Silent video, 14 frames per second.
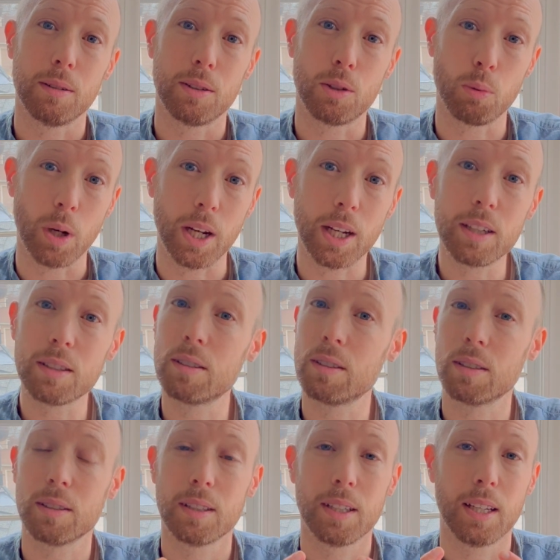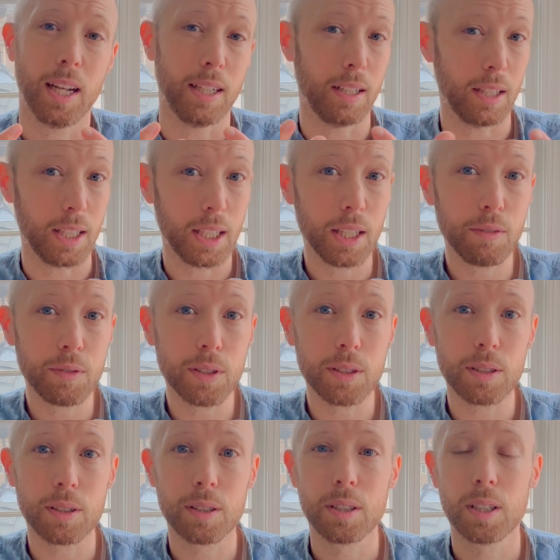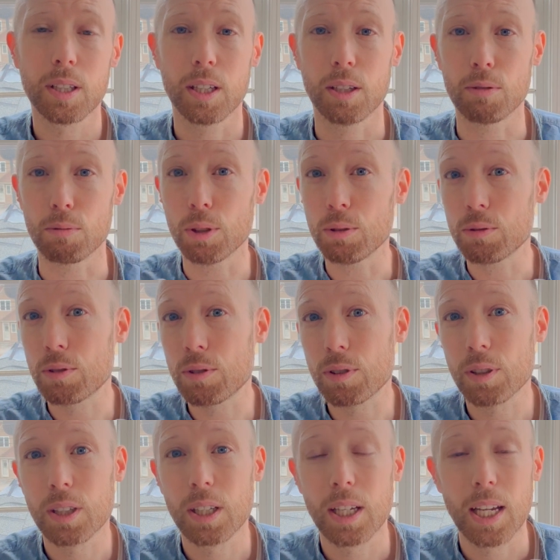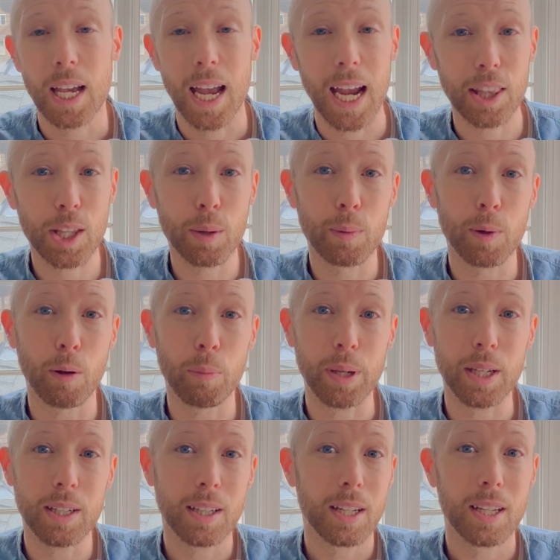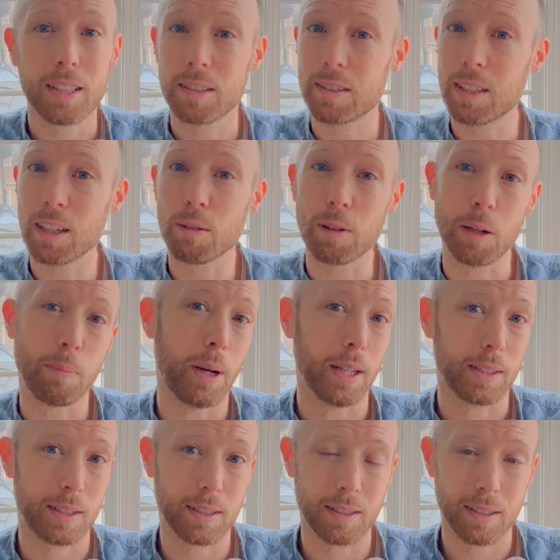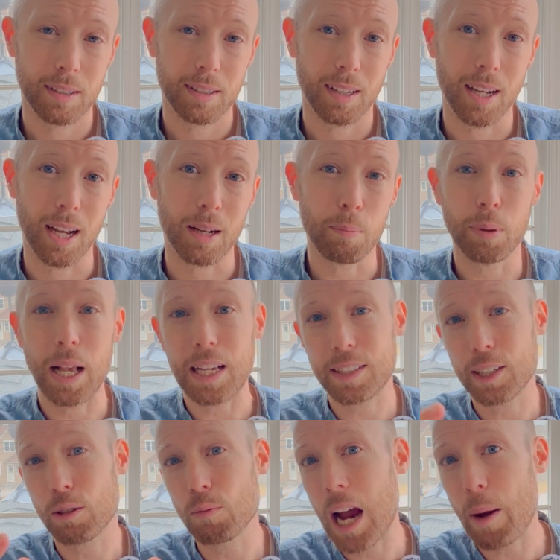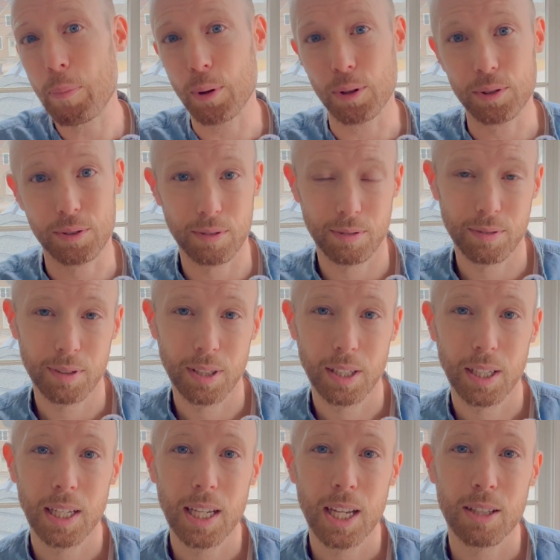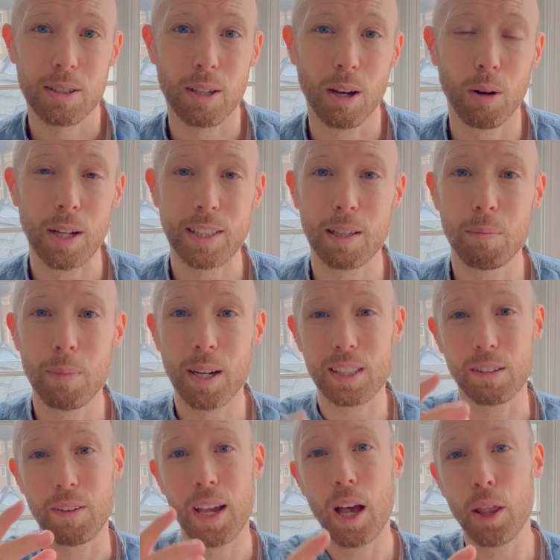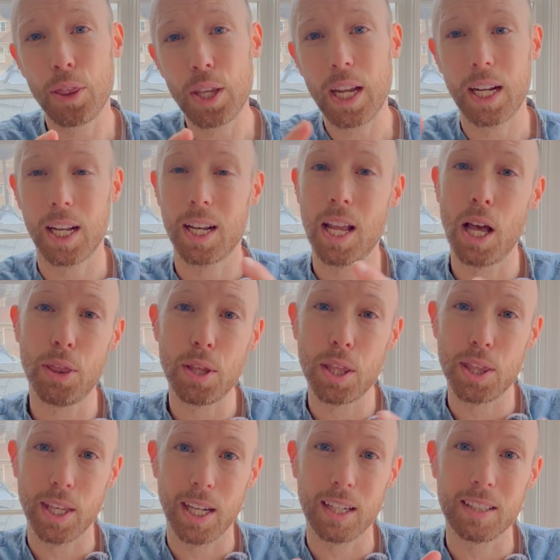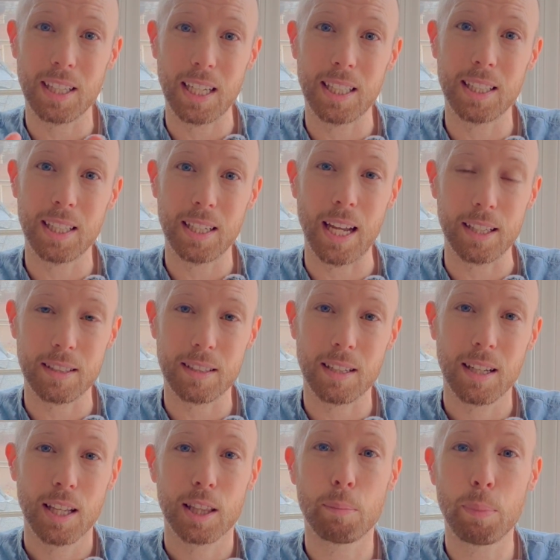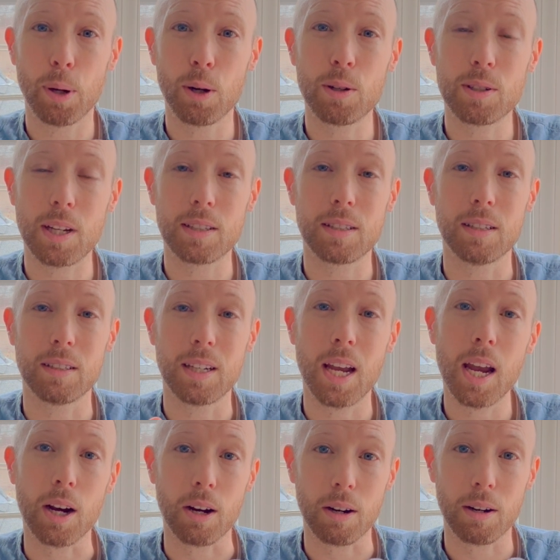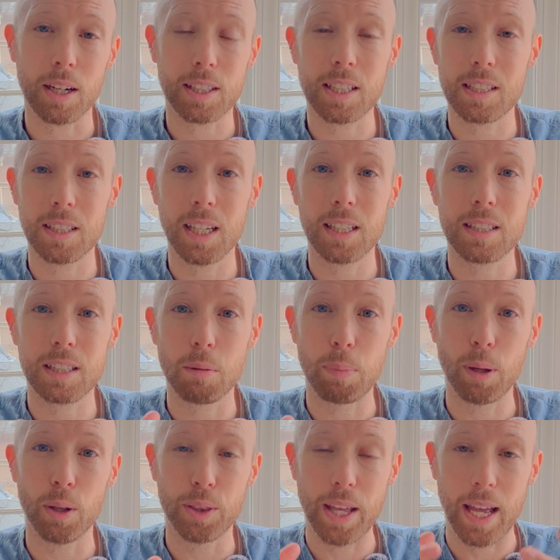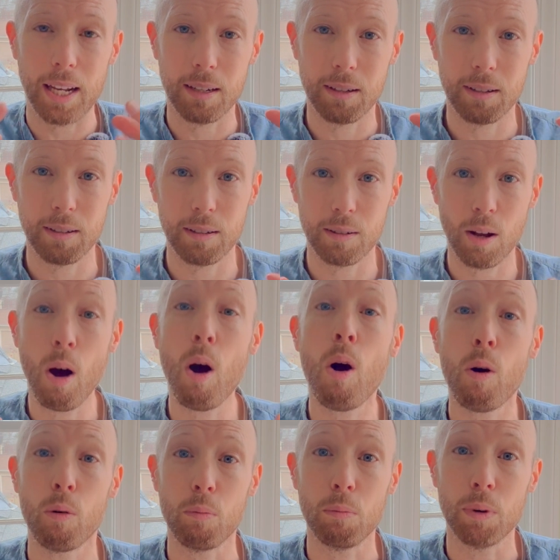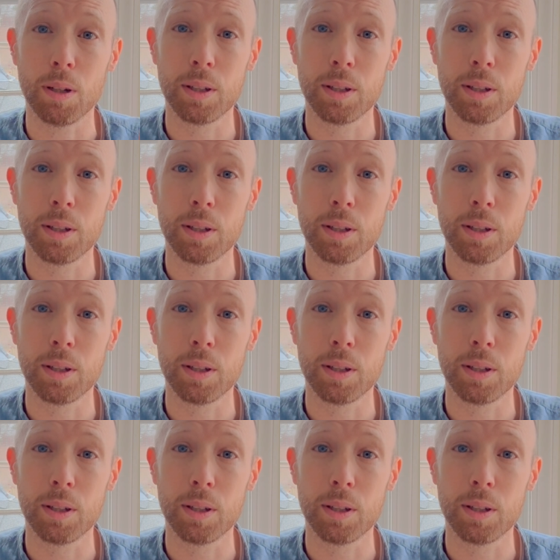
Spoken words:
twigs and leaves and roots, and there will be cigarette butts and plastic wrappers. So it's a mix of healthy and unhealthy things in the nest. The bird doesn't care. It just needs to build that home.